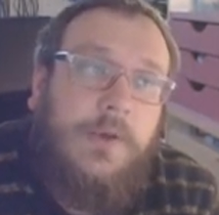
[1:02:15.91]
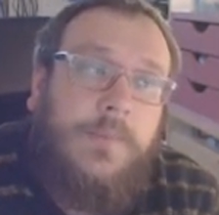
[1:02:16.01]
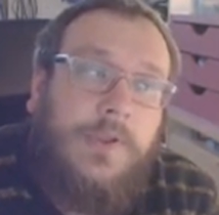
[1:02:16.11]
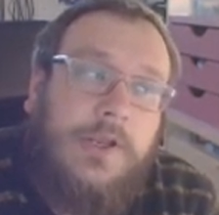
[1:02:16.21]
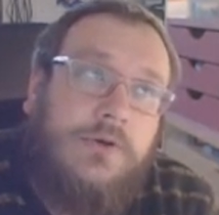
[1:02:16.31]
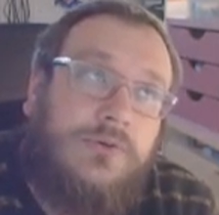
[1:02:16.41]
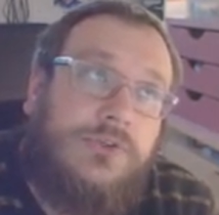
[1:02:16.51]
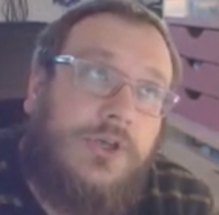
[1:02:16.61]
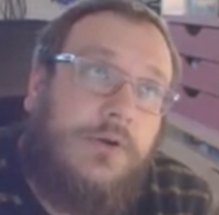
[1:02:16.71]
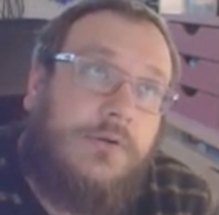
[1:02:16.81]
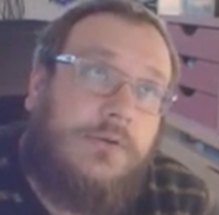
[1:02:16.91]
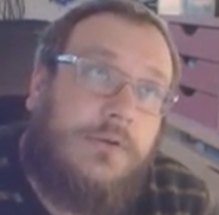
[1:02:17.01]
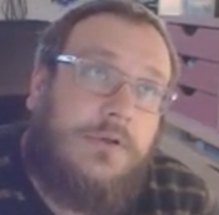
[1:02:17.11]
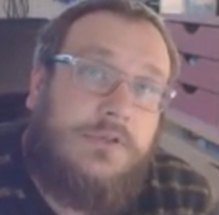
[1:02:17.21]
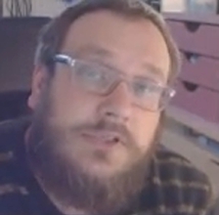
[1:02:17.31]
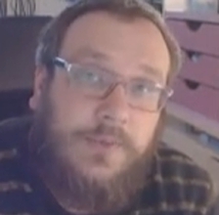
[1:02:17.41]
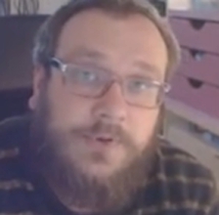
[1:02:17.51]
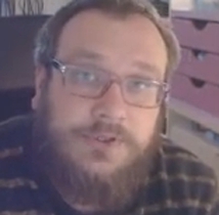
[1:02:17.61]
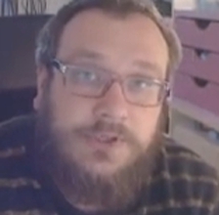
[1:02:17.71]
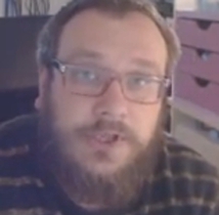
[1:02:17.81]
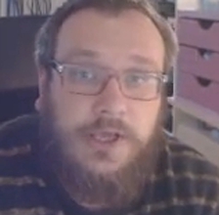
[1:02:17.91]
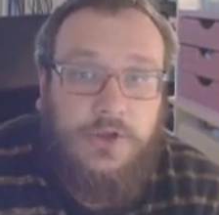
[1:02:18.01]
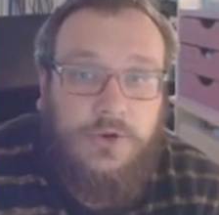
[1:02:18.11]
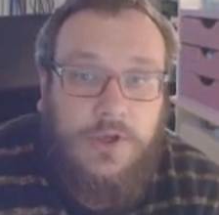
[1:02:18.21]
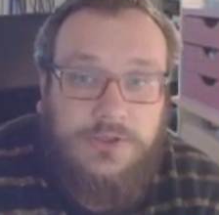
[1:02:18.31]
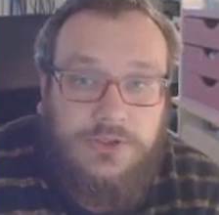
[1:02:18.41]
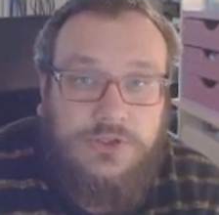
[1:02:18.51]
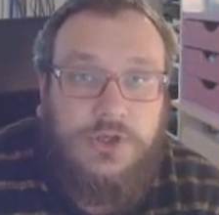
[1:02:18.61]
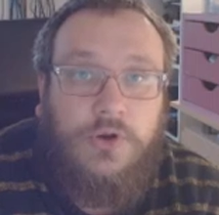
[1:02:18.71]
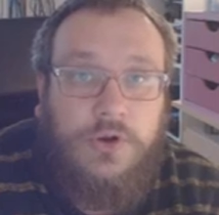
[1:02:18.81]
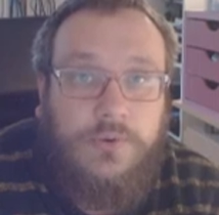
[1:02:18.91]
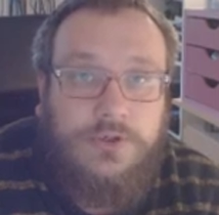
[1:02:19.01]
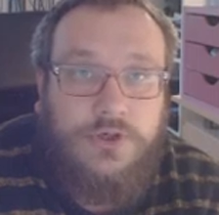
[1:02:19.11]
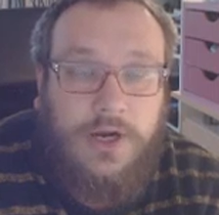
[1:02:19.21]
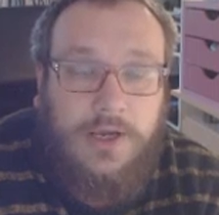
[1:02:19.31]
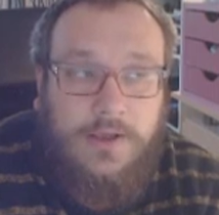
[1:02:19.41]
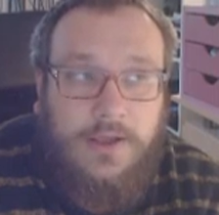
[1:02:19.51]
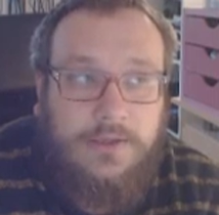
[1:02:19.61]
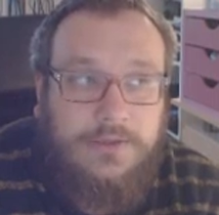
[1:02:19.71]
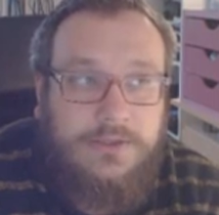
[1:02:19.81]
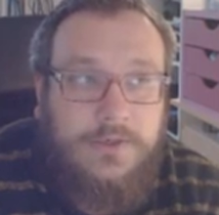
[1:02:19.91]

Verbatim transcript: but then also separate to that you can solo a track. And